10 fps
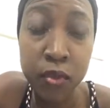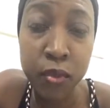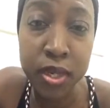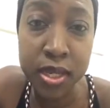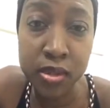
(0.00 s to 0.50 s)
to
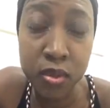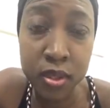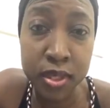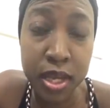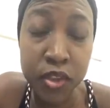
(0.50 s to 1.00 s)
release your
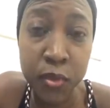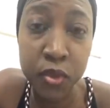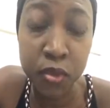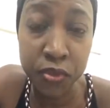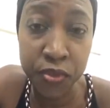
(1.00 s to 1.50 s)
attachment
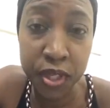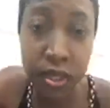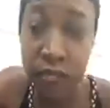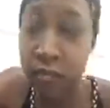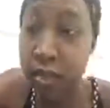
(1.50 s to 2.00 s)
to
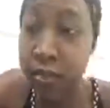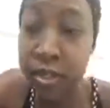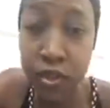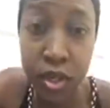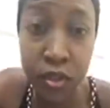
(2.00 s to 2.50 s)
fear
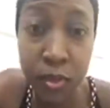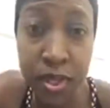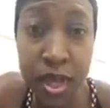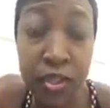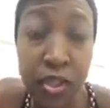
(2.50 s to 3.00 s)
and judgment,
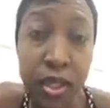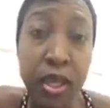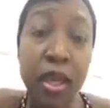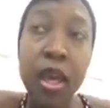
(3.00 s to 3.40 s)
actually,